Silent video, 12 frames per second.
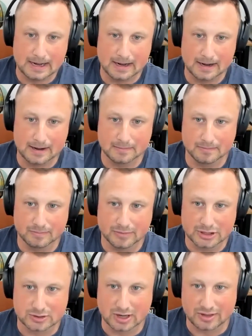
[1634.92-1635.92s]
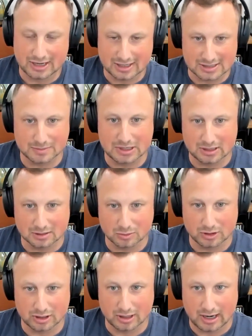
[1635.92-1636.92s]
So I think it's meeting them
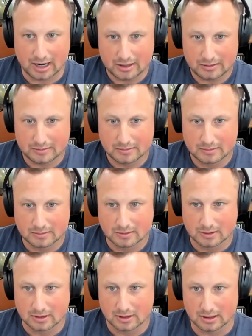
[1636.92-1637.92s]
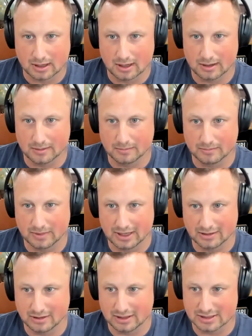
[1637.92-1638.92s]
where they're at,
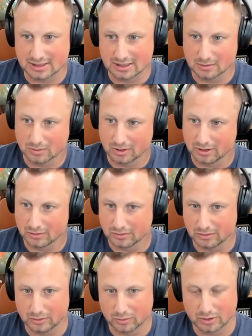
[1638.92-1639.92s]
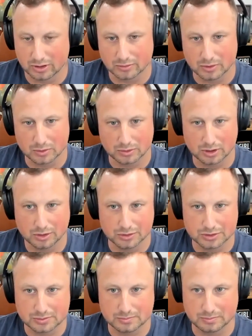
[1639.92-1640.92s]
and seeing where the road
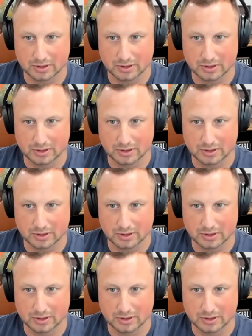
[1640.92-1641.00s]
goes.